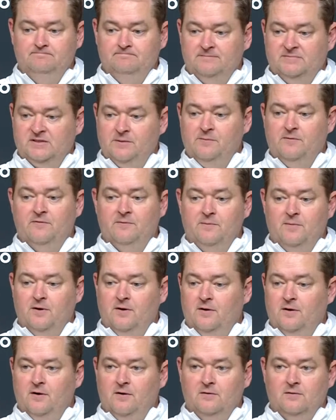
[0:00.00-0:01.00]
Some of them
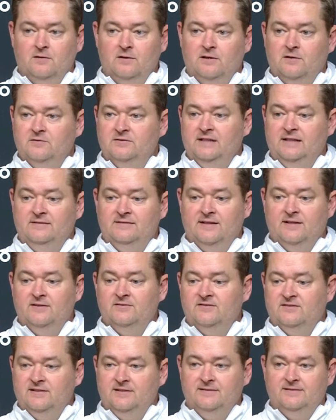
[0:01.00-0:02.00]
are little
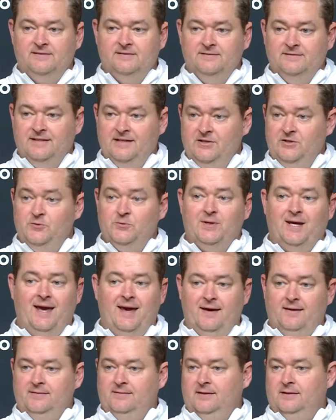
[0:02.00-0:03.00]
details that you
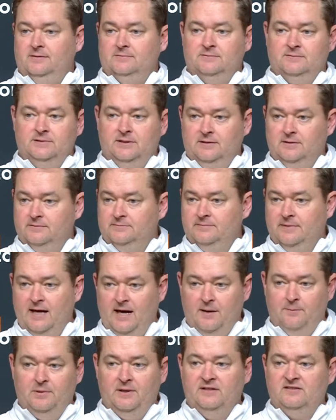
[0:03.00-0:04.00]
can't tell, you know,
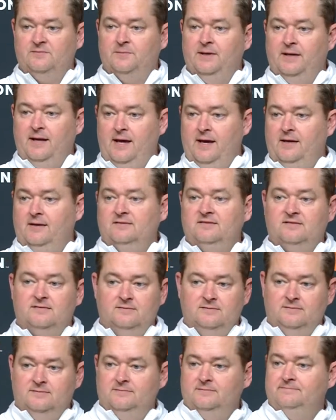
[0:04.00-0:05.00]
hat placement, hands,
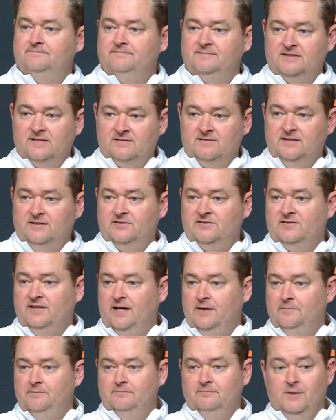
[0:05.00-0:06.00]
six-inch step.